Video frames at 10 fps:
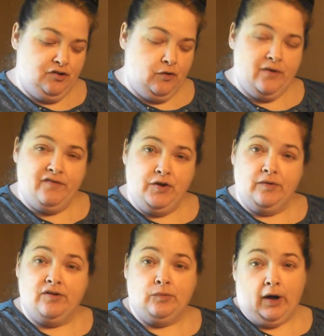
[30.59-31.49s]
short review
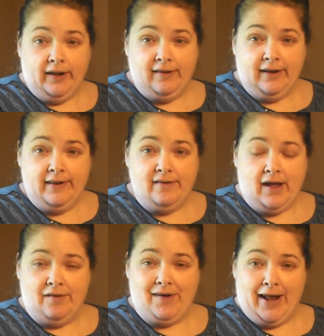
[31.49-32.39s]
of Swanson's
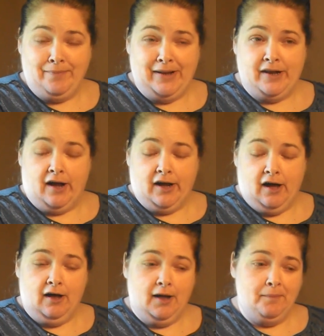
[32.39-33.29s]

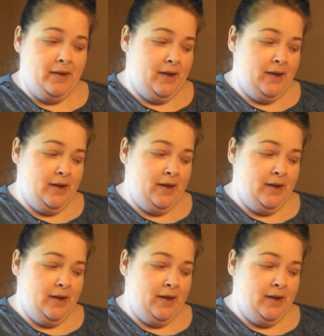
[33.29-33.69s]
vitamin.com.